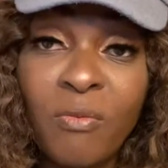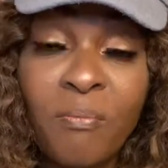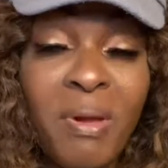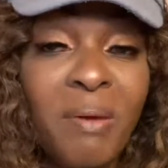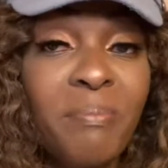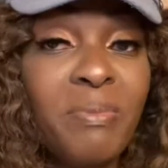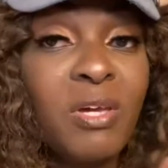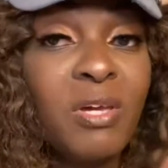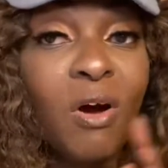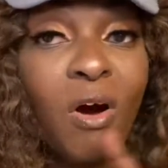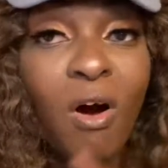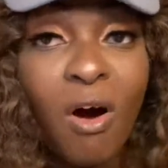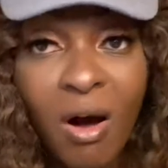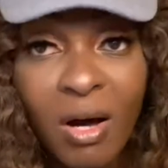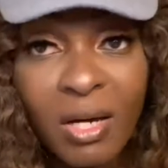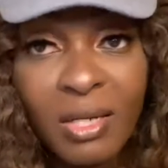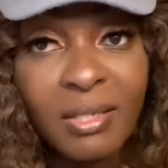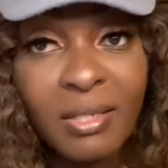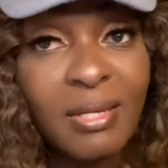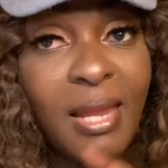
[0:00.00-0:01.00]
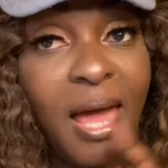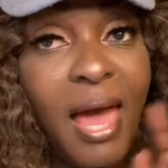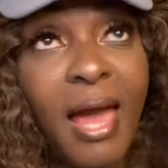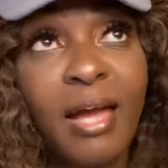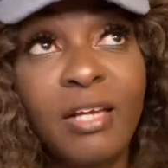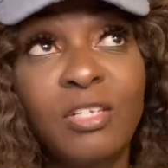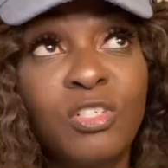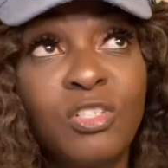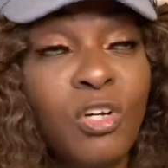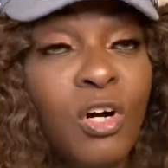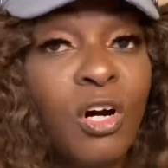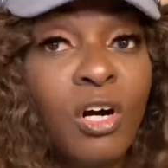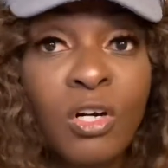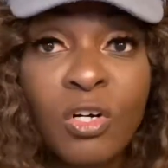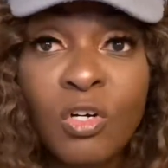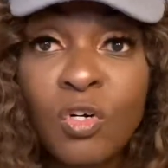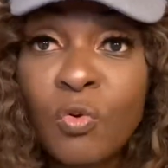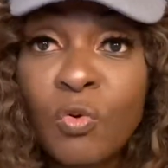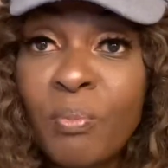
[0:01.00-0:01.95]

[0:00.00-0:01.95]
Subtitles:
Maybe your aunt nagged your uncle.